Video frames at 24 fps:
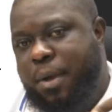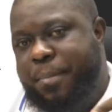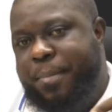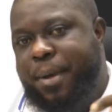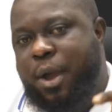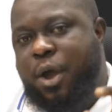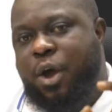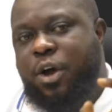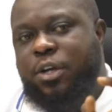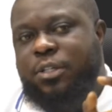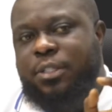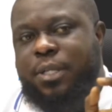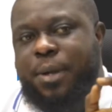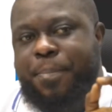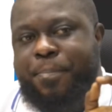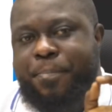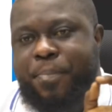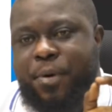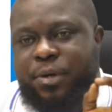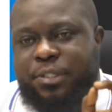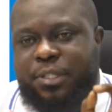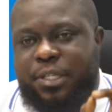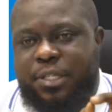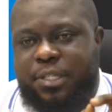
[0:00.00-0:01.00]
Because the
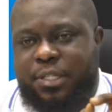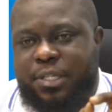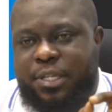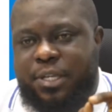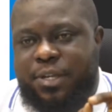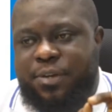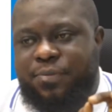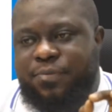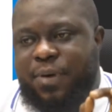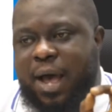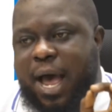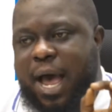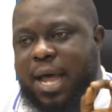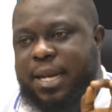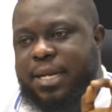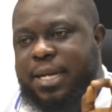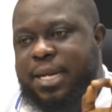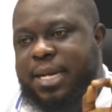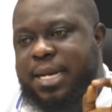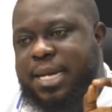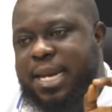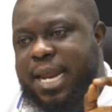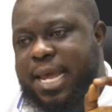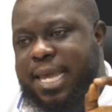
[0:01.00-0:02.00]
positive and
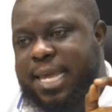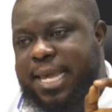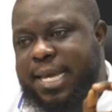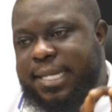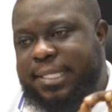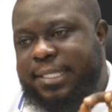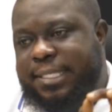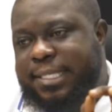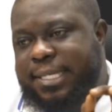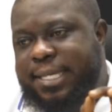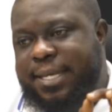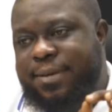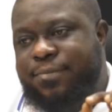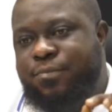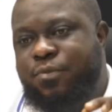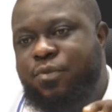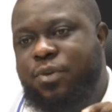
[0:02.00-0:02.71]
the negative